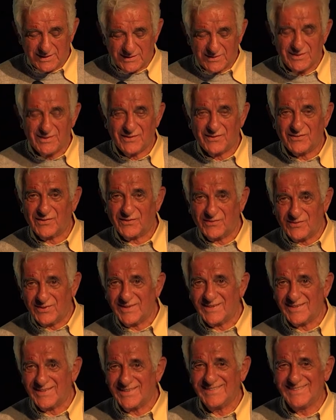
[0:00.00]
is a
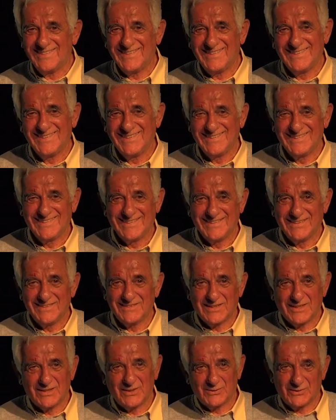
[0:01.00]
Syrian
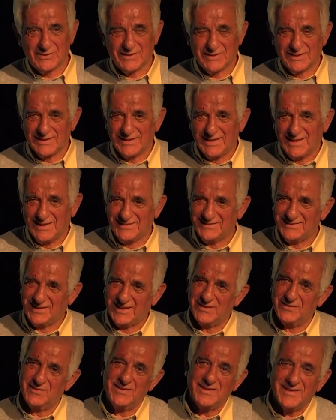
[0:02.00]
territory, and I
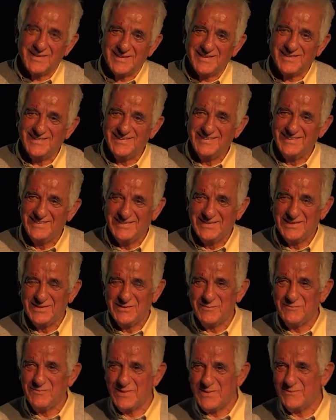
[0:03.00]
think
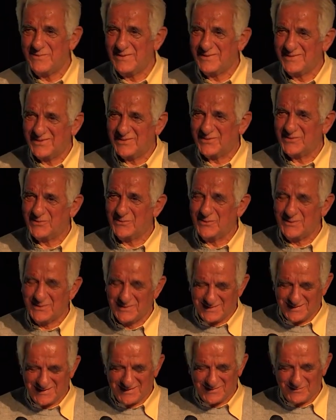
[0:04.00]
maybe this
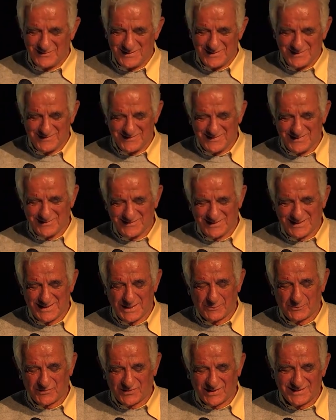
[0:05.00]
will be very
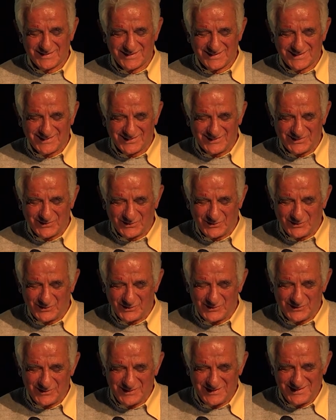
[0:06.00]
upsetting
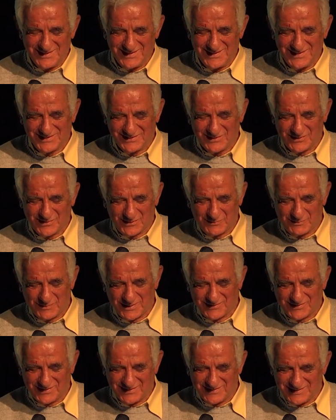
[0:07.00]
to the
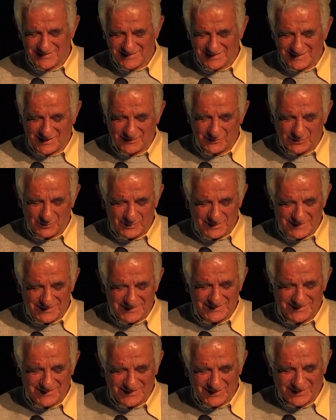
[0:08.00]
present government
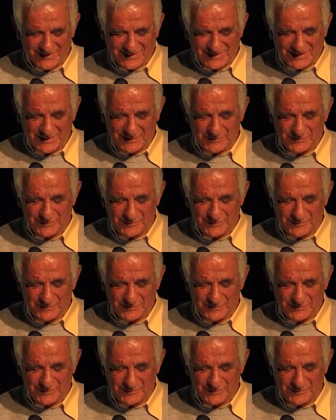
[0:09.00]
in Turkey.